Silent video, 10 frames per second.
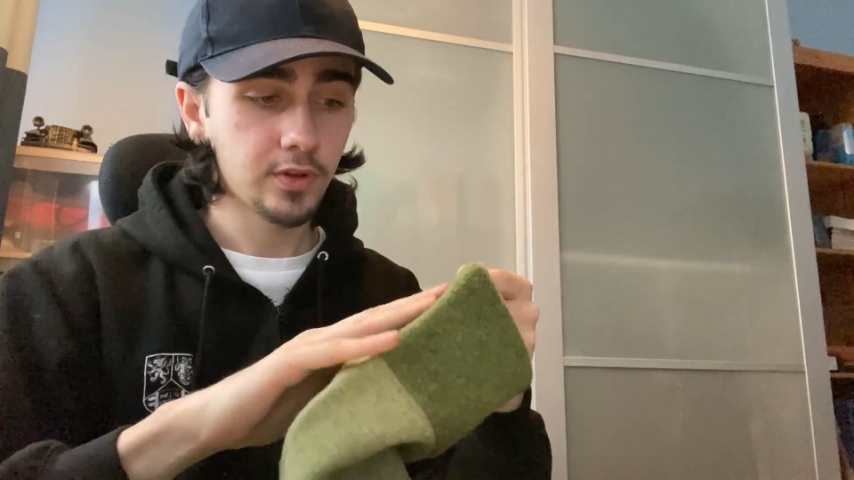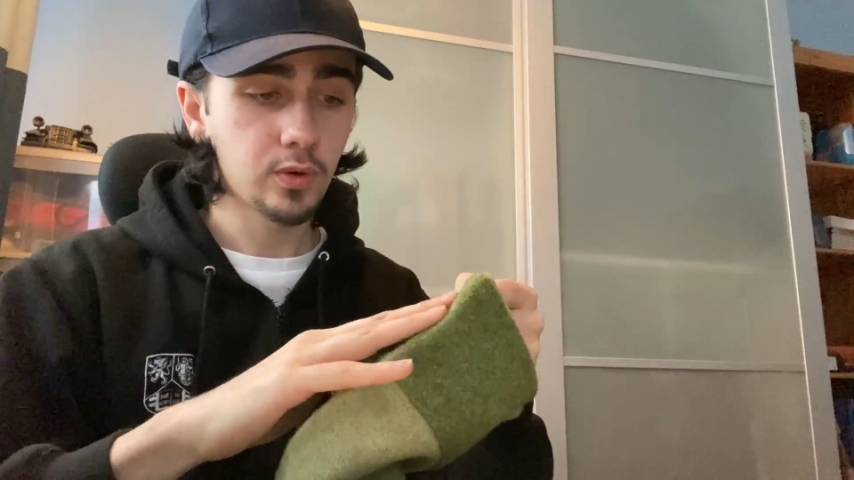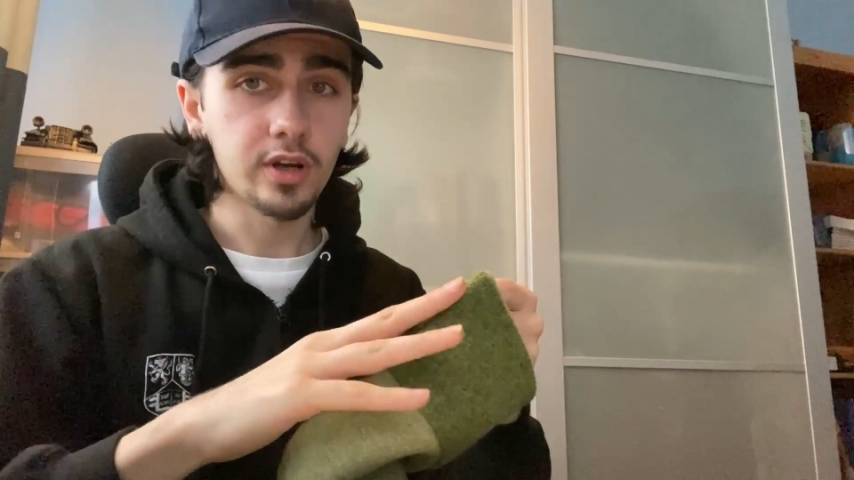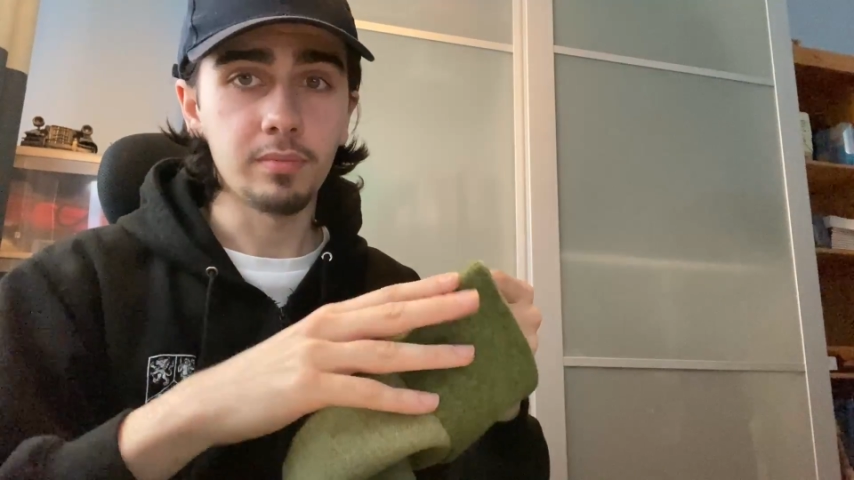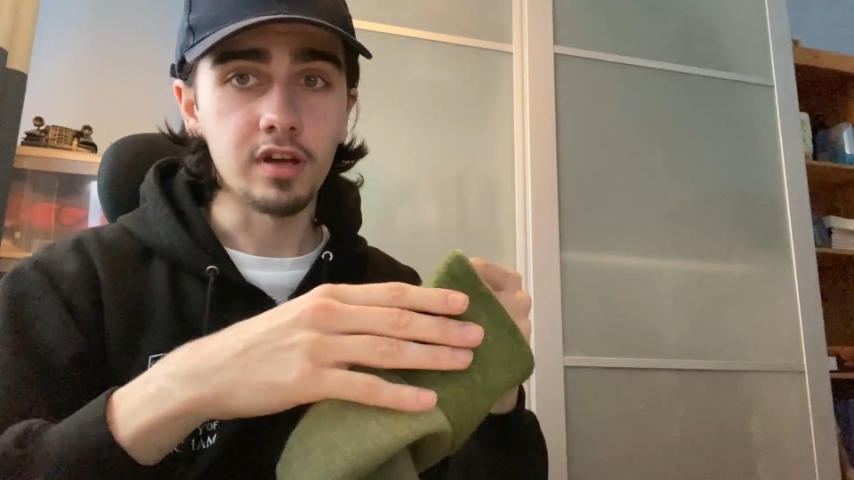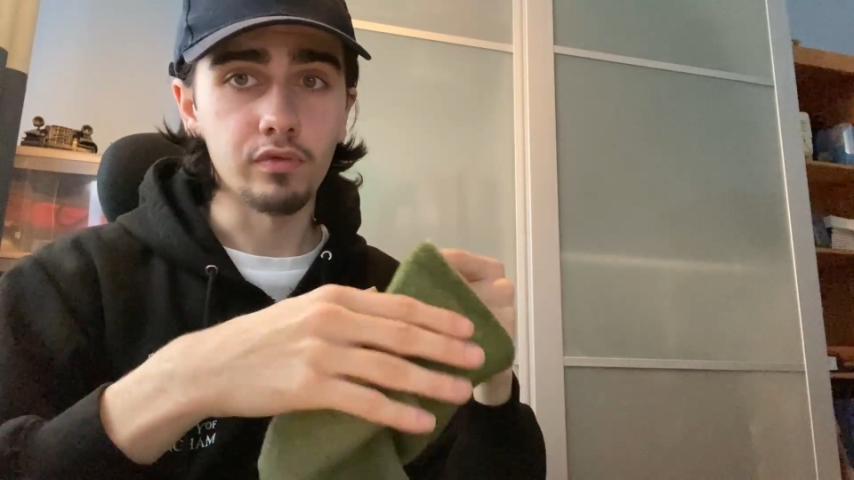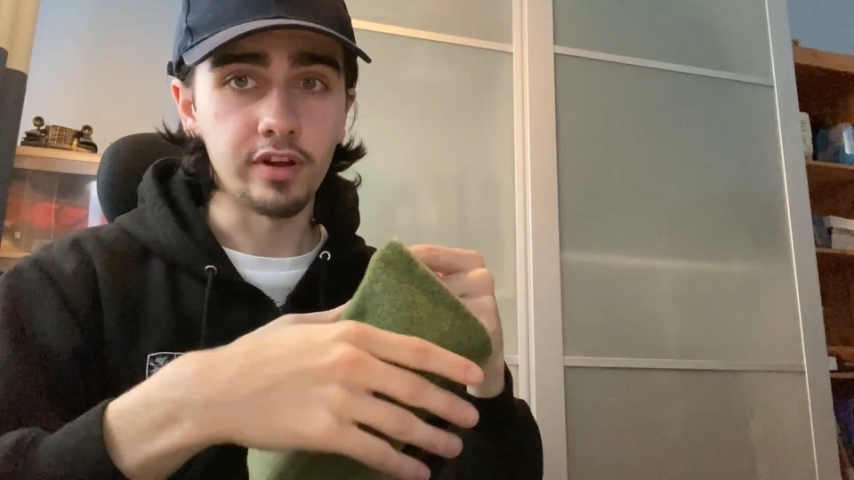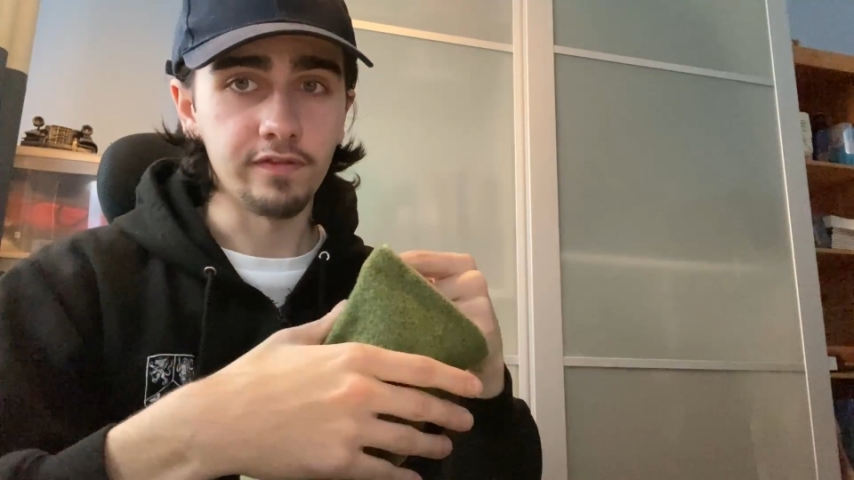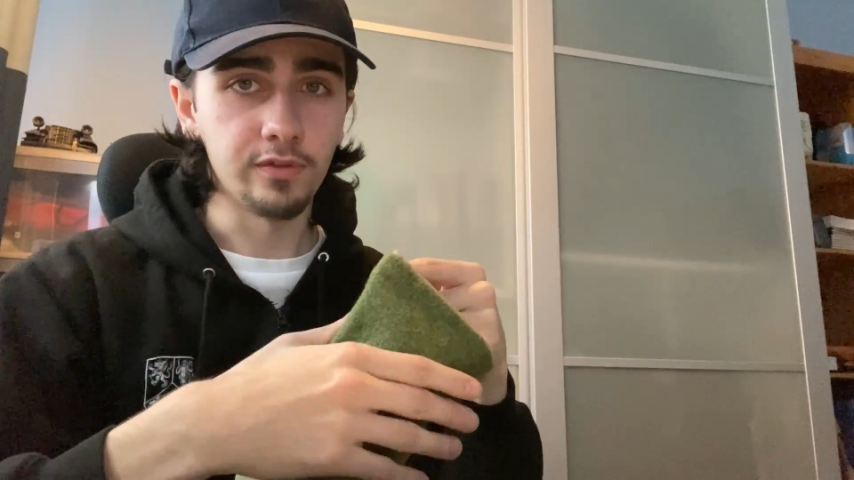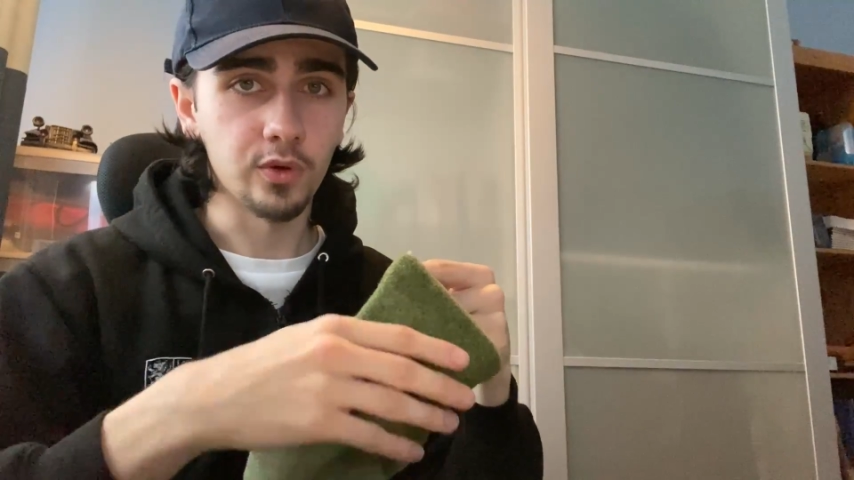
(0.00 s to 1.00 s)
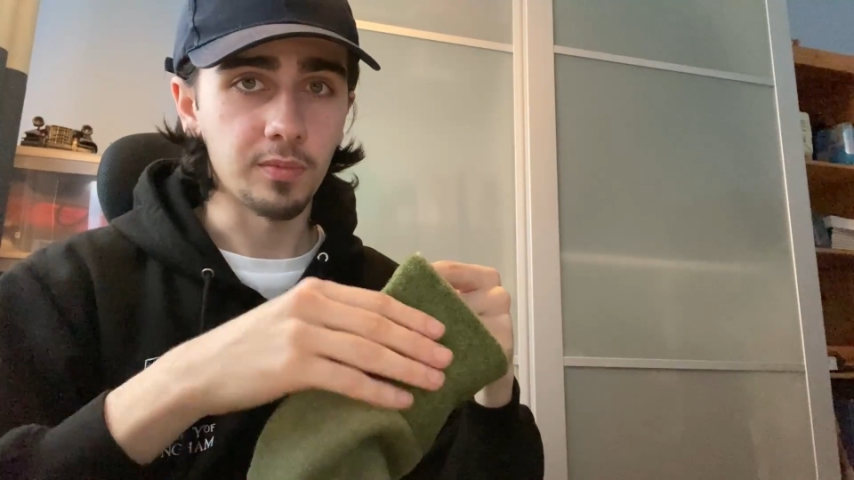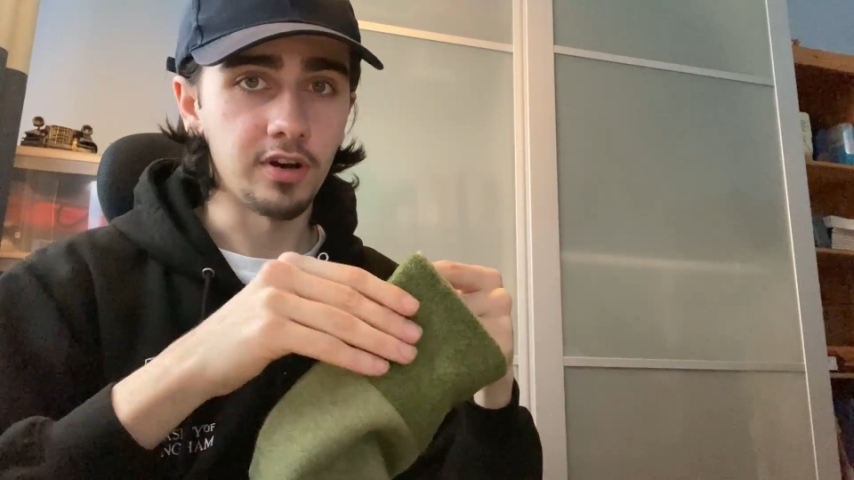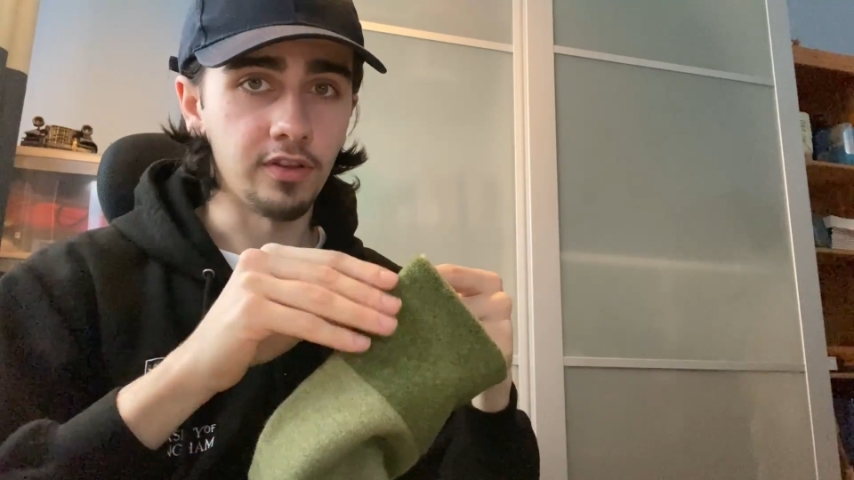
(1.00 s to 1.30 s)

quite a bit of reinforcement